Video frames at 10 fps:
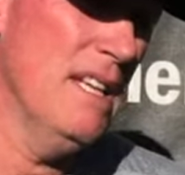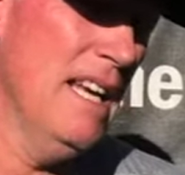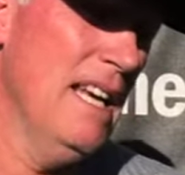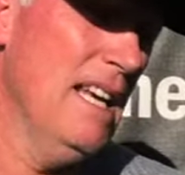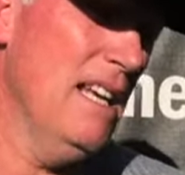
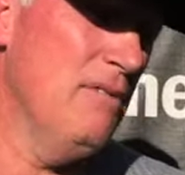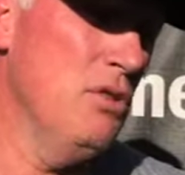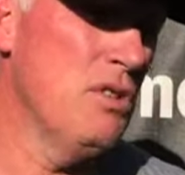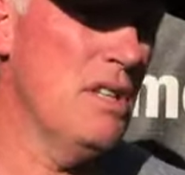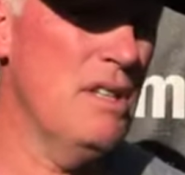And if
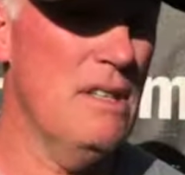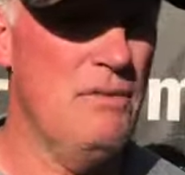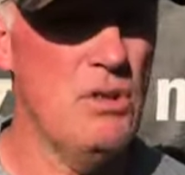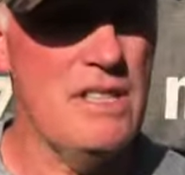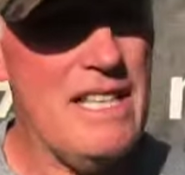you
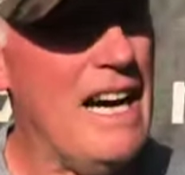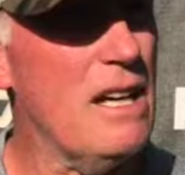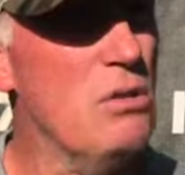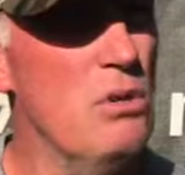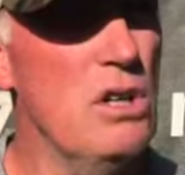can
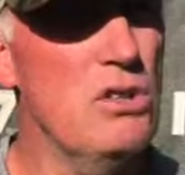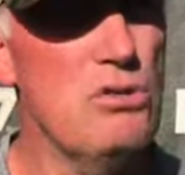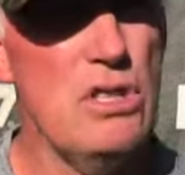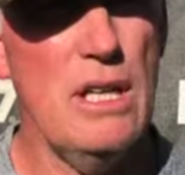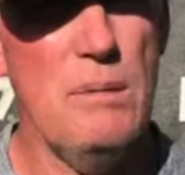tackle well,
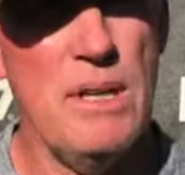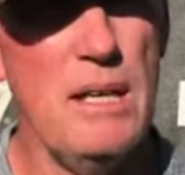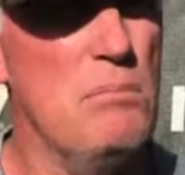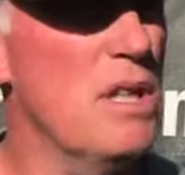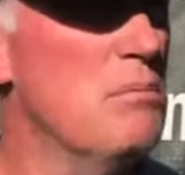usually
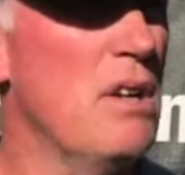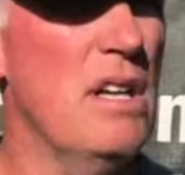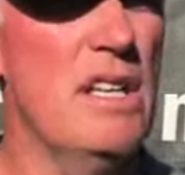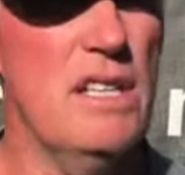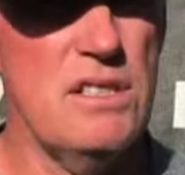eliminate big
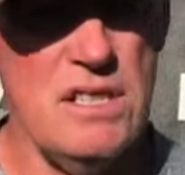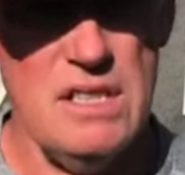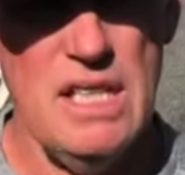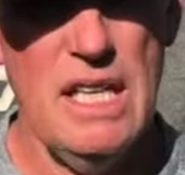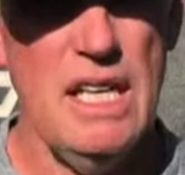plays
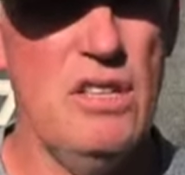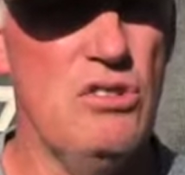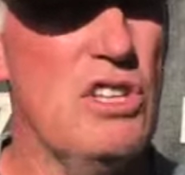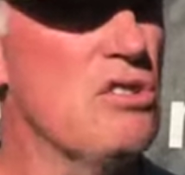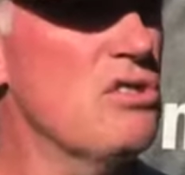and you
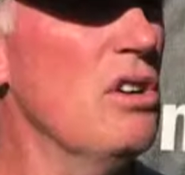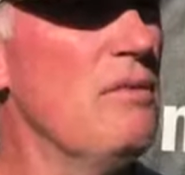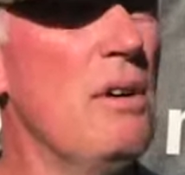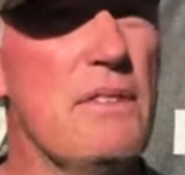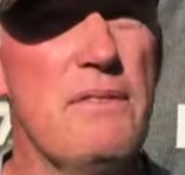can get
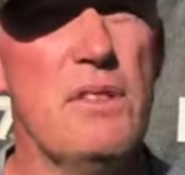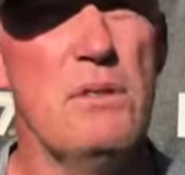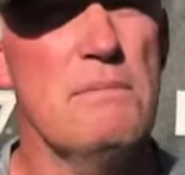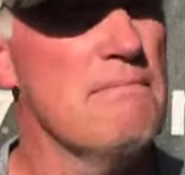yourself off the field.